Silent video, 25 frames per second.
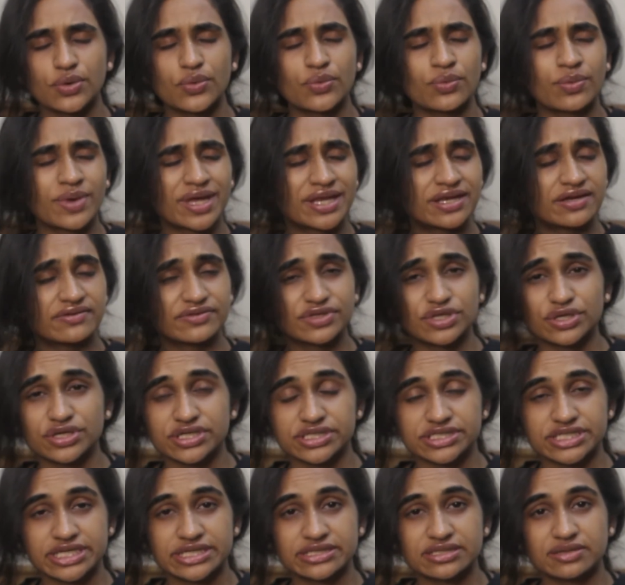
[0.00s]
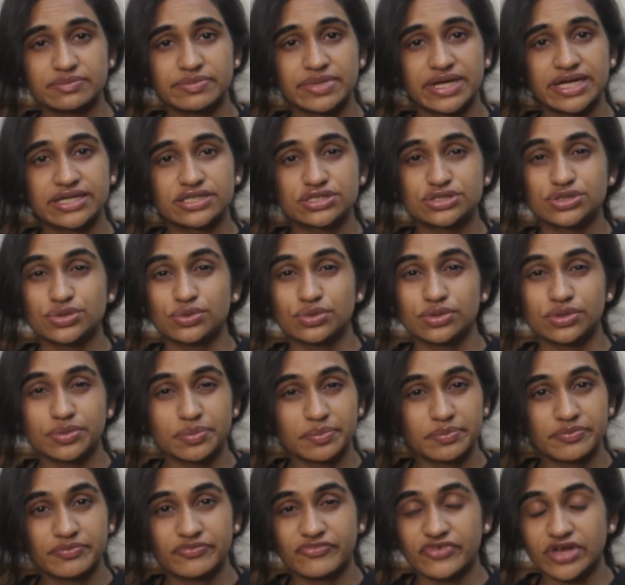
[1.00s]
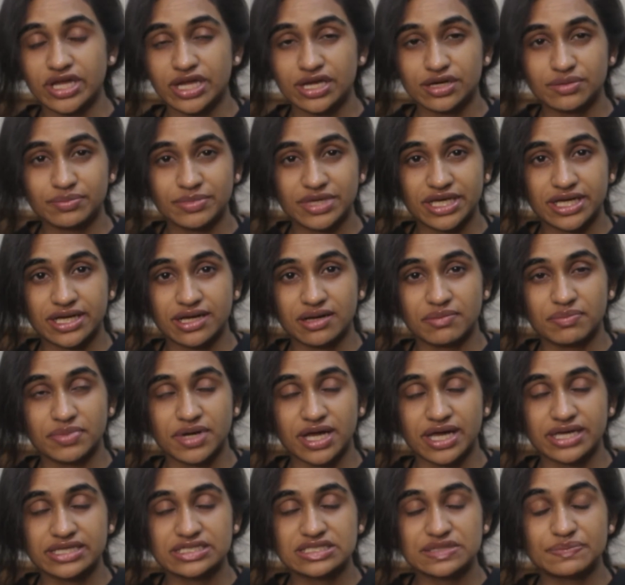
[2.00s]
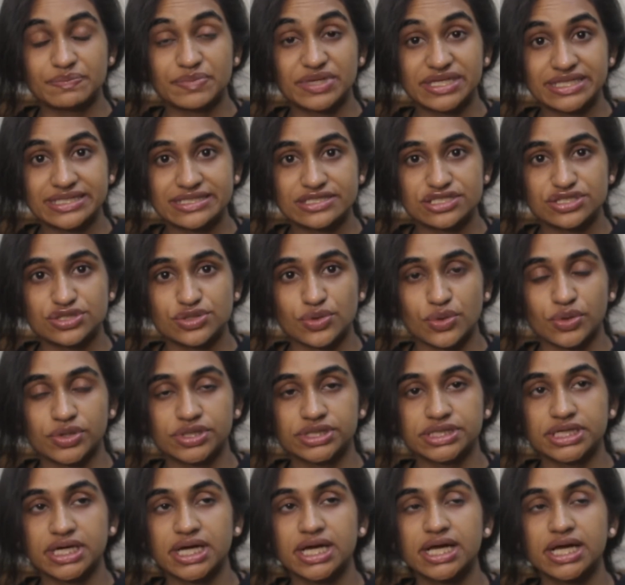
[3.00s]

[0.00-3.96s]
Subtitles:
Whenever you're hitting the bed, don't wear makeup, guys. Please don't.